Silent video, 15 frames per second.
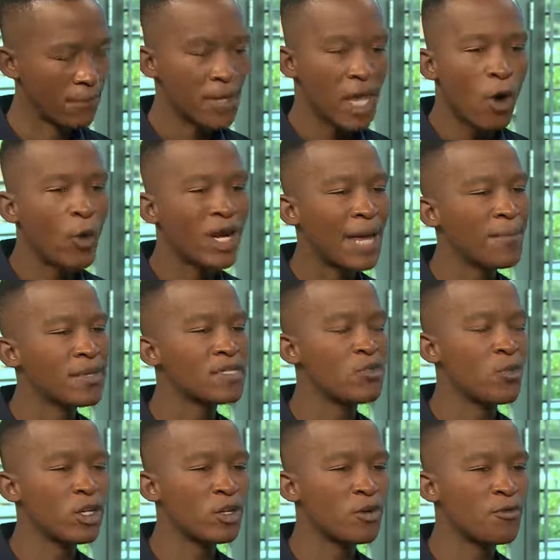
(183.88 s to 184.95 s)
Okay, what
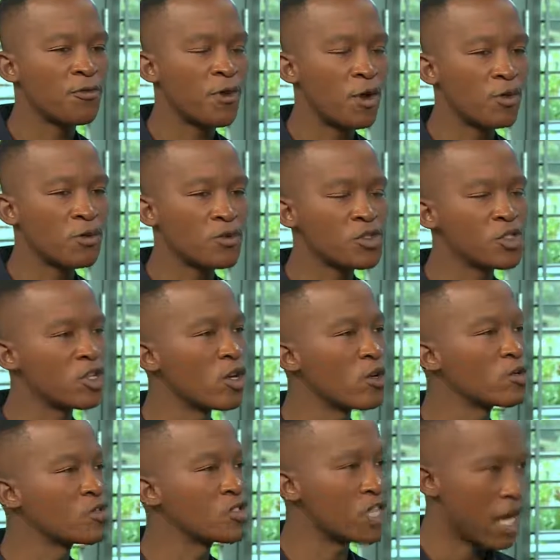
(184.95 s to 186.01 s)
happens when your phone
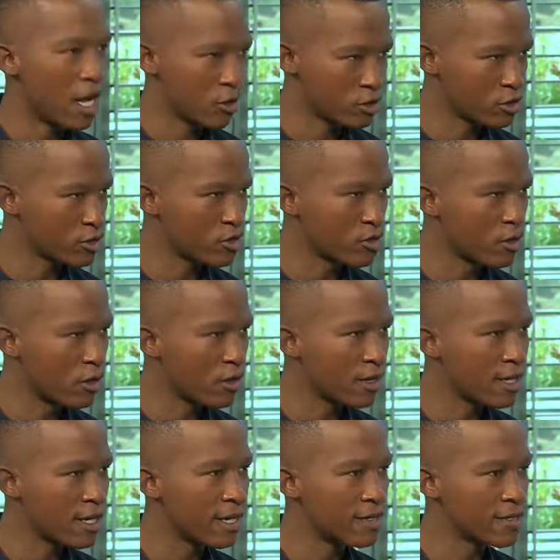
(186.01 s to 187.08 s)
slows down? So it's no
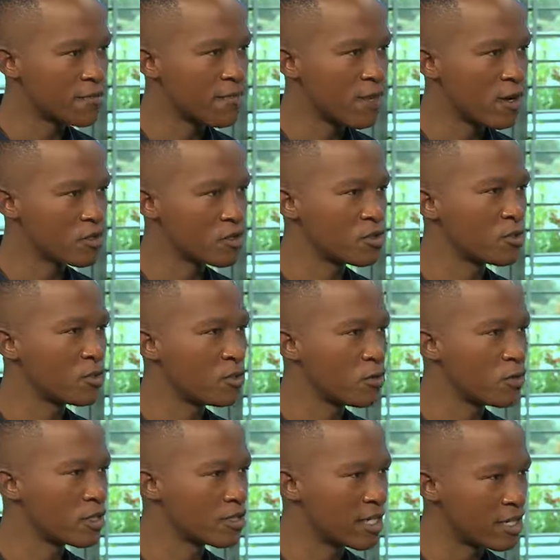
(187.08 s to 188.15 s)
longer as fast
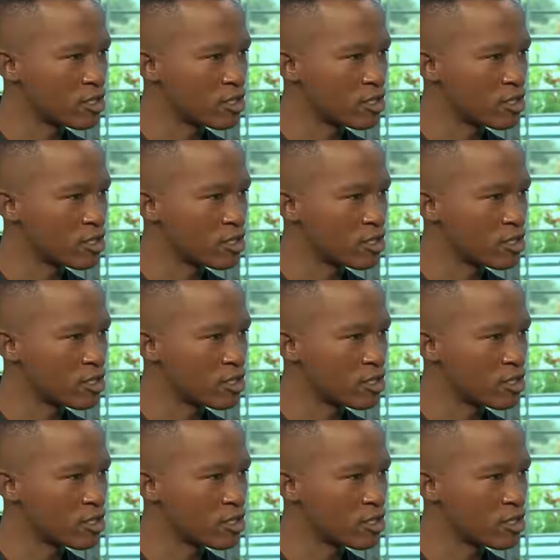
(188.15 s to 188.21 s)
to the